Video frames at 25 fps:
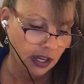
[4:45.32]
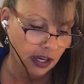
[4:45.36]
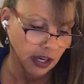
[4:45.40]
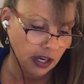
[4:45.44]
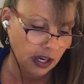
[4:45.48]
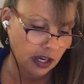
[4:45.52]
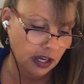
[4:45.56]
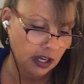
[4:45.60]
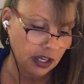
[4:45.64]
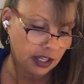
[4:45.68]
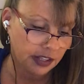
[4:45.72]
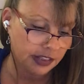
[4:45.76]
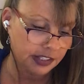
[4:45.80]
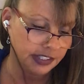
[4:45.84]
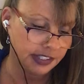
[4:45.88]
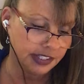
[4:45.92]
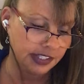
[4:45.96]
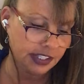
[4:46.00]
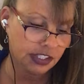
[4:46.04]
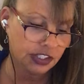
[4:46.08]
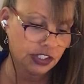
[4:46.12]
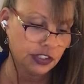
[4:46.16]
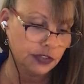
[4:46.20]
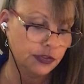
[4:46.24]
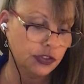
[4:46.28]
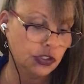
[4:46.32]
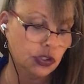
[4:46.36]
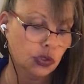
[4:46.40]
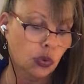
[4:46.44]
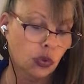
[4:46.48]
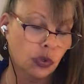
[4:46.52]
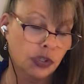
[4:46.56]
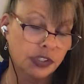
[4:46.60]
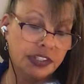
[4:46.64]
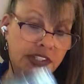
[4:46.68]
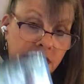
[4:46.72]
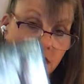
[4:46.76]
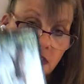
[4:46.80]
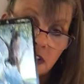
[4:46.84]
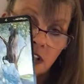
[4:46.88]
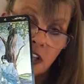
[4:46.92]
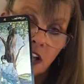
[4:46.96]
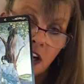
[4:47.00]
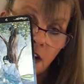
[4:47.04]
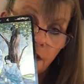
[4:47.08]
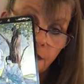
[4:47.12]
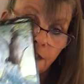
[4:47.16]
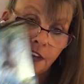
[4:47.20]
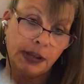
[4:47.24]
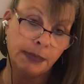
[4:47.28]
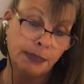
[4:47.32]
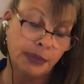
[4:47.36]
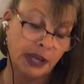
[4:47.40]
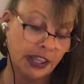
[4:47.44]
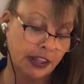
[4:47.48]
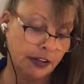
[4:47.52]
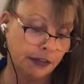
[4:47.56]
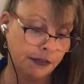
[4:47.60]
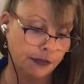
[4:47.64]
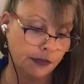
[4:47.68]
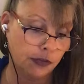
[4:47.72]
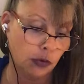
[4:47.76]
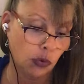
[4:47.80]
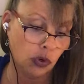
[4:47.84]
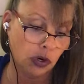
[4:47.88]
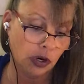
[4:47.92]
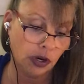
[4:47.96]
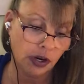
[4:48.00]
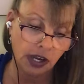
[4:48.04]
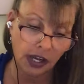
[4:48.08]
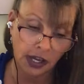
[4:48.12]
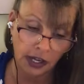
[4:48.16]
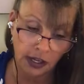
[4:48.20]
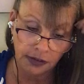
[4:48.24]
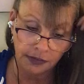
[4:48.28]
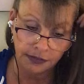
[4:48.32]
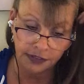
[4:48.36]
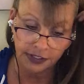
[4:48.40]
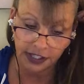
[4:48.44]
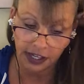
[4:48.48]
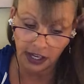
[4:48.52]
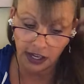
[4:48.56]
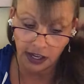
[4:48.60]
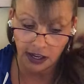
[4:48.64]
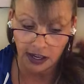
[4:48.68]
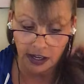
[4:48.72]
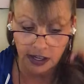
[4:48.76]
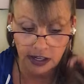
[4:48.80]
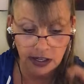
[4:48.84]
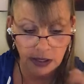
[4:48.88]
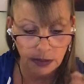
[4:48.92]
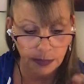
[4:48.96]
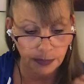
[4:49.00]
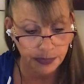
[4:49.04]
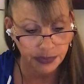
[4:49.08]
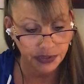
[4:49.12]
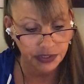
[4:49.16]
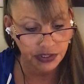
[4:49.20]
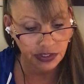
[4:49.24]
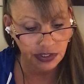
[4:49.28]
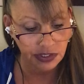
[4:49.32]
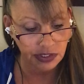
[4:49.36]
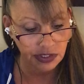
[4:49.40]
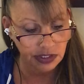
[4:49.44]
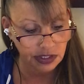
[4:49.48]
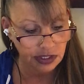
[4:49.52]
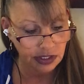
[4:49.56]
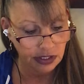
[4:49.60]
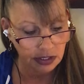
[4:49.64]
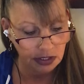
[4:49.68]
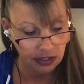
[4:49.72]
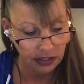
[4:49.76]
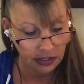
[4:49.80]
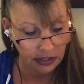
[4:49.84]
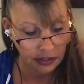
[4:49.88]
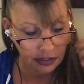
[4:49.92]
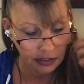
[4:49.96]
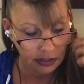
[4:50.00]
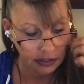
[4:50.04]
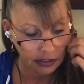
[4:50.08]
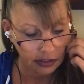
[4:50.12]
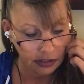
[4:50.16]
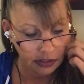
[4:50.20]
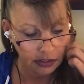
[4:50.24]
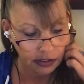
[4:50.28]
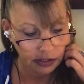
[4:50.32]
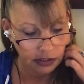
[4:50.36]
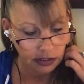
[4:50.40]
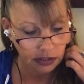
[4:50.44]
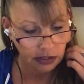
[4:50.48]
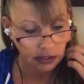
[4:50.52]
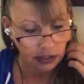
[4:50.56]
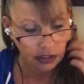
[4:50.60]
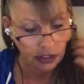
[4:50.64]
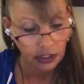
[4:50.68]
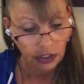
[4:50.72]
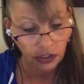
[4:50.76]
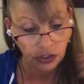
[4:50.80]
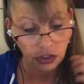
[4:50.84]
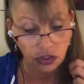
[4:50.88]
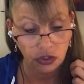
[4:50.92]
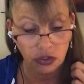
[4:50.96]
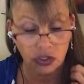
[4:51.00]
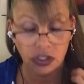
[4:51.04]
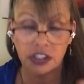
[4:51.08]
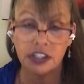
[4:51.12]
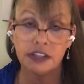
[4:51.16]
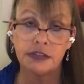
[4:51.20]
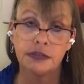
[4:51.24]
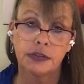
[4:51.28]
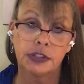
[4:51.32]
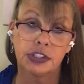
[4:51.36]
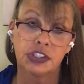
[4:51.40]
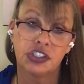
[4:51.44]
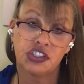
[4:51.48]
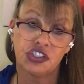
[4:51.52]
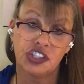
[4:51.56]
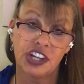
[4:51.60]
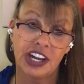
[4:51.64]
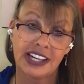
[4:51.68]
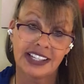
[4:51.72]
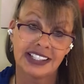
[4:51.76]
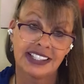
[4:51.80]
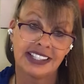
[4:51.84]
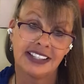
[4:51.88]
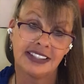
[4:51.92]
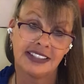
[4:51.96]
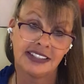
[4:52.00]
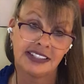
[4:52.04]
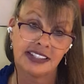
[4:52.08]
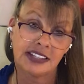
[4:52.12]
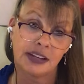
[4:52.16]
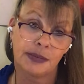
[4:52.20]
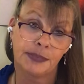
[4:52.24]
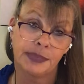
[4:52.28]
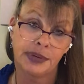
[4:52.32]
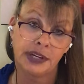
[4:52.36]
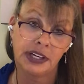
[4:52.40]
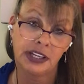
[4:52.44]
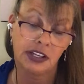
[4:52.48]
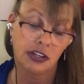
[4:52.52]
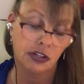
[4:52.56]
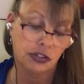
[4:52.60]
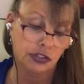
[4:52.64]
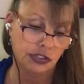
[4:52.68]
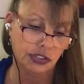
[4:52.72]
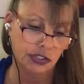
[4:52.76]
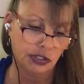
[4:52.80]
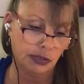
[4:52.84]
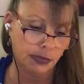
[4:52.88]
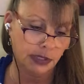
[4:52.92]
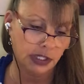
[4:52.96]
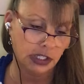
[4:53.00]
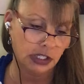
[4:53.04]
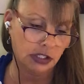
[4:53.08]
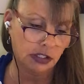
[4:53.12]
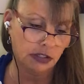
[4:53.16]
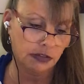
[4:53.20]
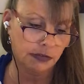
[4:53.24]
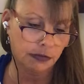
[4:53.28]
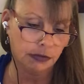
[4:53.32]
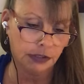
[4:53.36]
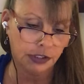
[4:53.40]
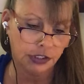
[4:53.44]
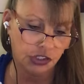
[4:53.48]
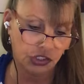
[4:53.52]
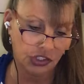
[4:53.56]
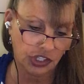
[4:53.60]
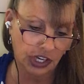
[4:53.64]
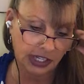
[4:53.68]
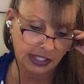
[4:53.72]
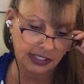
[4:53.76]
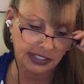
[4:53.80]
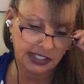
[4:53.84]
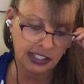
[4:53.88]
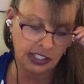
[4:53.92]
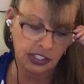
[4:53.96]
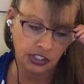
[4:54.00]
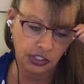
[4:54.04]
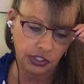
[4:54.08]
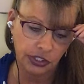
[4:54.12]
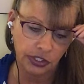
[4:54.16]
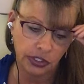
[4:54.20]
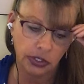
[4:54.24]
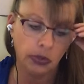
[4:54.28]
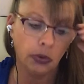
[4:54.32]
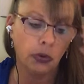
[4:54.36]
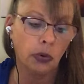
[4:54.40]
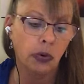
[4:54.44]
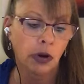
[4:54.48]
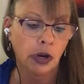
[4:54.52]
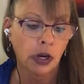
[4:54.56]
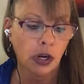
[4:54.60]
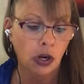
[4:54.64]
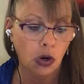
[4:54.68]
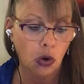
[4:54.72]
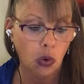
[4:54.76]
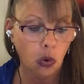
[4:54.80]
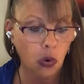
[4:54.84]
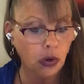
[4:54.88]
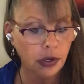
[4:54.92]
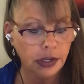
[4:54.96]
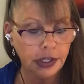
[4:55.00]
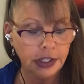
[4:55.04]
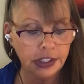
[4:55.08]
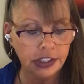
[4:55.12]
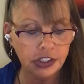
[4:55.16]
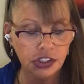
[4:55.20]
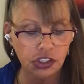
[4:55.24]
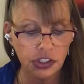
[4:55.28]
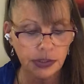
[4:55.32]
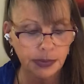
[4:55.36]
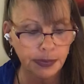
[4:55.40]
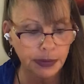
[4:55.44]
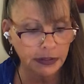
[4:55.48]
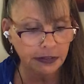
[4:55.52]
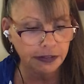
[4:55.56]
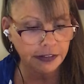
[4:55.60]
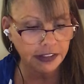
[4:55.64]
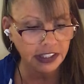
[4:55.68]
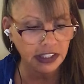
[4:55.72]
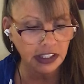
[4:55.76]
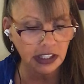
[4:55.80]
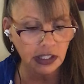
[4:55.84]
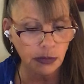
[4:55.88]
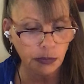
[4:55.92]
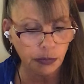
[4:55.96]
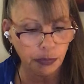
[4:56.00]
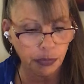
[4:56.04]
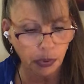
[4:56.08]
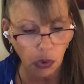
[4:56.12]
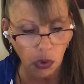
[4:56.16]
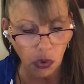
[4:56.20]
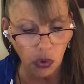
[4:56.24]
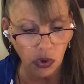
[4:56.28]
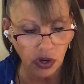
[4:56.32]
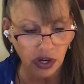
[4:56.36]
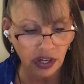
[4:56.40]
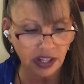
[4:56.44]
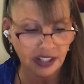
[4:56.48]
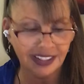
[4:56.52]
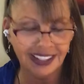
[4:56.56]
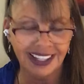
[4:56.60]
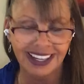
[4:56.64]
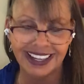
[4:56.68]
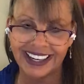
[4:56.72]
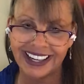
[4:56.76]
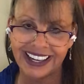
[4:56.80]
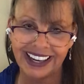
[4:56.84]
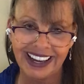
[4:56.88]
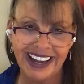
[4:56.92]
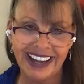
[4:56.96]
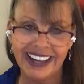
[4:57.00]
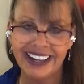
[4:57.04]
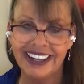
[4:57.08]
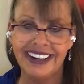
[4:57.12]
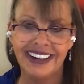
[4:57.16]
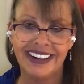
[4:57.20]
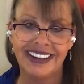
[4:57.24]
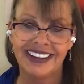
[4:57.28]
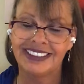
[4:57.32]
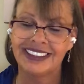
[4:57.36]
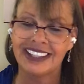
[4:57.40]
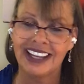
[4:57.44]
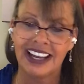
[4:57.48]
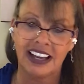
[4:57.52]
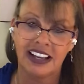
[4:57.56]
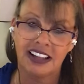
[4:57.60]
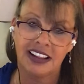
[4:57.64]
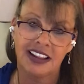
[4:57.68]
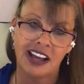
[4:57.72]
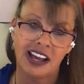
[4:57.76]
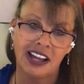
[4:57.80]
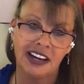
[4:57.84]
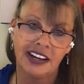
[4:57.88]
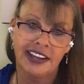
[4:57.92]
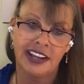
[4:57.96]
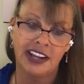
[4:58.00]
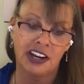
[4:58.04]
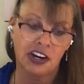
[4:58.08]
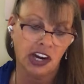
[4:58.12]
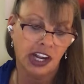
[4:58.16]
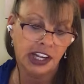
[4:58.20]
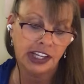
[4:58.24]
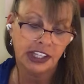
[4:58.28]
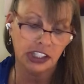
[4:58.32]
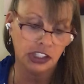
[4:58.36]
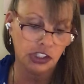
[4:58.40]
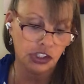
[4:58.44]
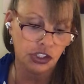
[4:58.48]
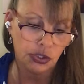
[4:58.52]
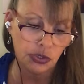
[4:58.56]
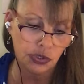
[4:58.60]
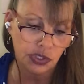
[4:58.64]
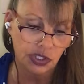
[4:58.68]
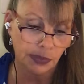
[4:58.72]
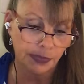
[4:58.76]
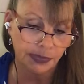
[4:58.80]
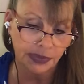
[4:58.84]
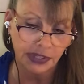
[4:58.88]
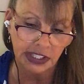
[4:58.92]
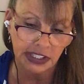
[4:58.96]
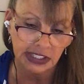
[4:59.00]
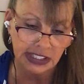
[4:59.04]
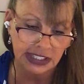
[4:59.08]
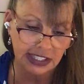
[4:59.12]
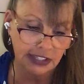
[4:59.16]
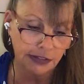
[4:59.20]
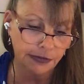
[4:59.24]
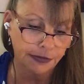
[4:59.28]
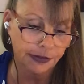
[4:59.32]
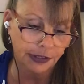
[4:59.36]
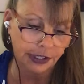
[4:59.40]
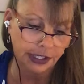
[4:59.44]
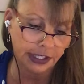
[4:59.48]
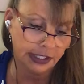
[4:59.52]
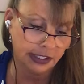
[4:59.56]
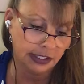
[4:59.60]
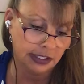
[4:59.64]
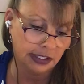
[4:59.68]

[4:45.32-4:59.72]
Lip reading: The Six of Swords is clarified by the Four of Cups. You could have rejected somebody or somebody could have rejected you. Or you could just be feeling bored. Like, I got to get the hell out of here. I got to do something different.